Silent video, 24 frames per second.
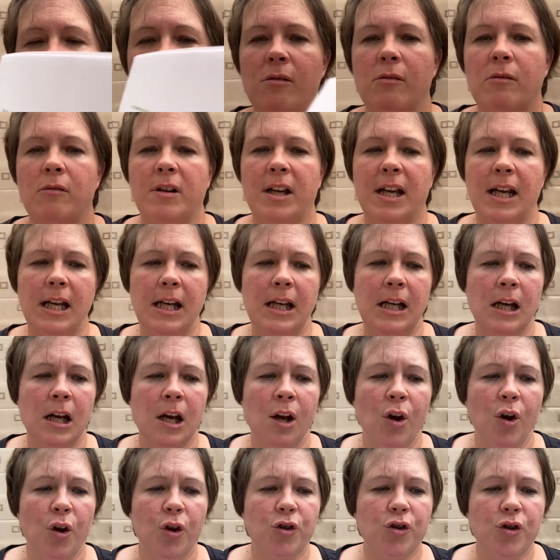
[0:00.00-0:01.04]
okay?
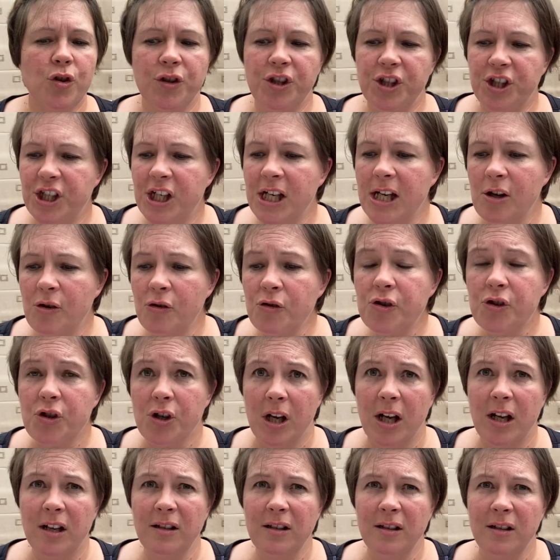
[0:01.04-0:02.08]
So the
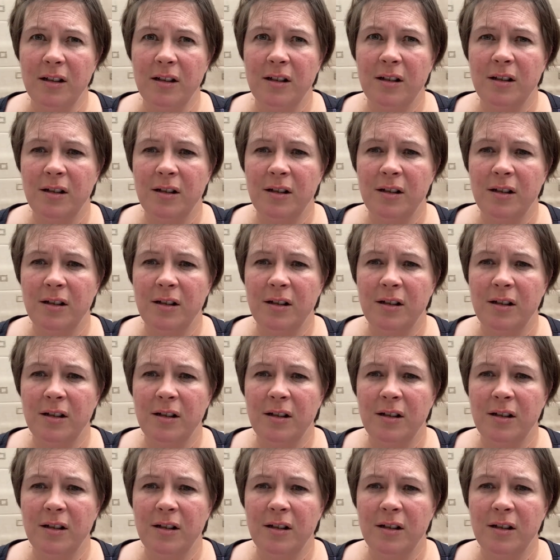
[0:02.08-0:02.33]
children